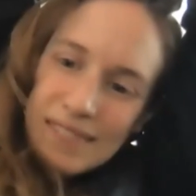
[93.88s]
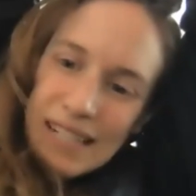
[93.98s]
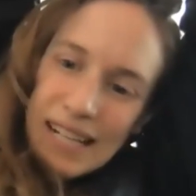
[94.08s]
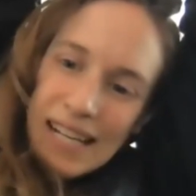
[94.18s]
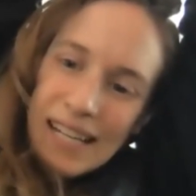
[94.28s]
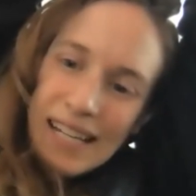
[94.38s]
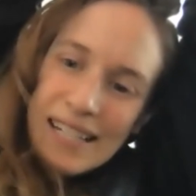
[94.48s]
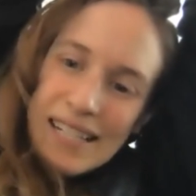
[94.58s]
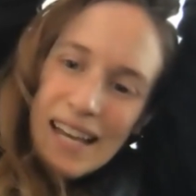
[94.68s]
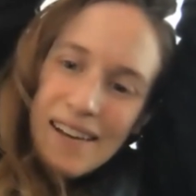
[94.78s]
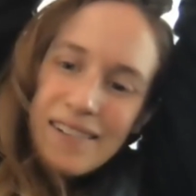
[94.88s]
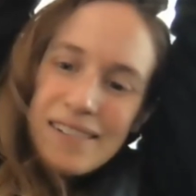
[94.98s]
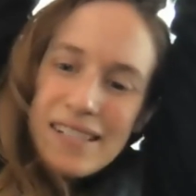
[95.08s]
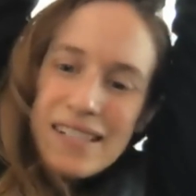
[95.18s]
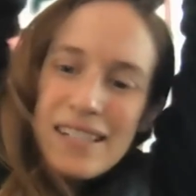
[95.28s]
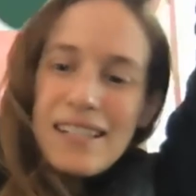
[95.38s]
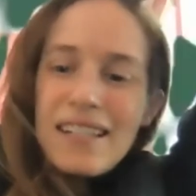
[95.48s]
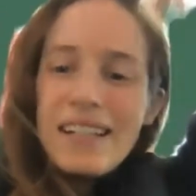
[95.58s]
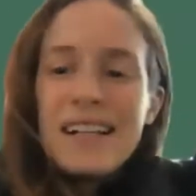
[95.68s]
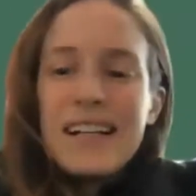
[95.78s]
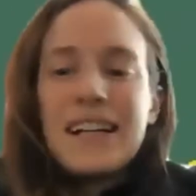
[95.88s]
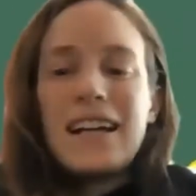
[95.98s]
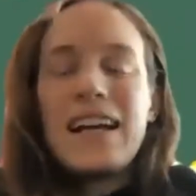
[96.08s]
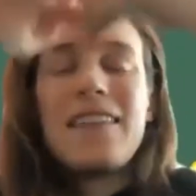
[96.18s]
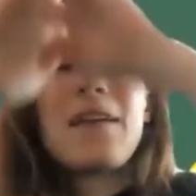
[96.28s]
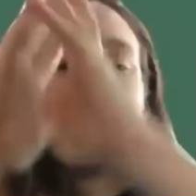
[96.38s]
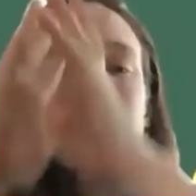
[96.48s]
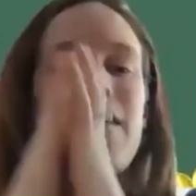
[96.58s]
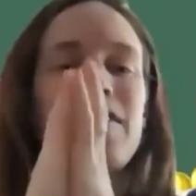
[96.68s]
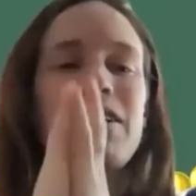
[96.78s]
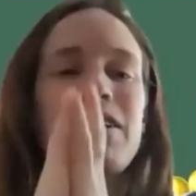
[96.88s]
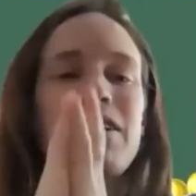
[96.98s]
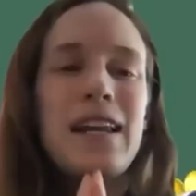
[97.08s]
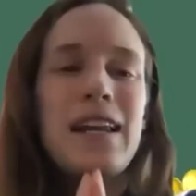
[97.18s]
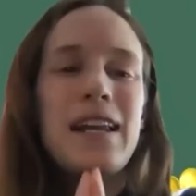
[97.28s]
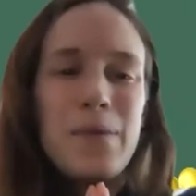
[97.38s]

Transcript: and out. And then whenever you're ready,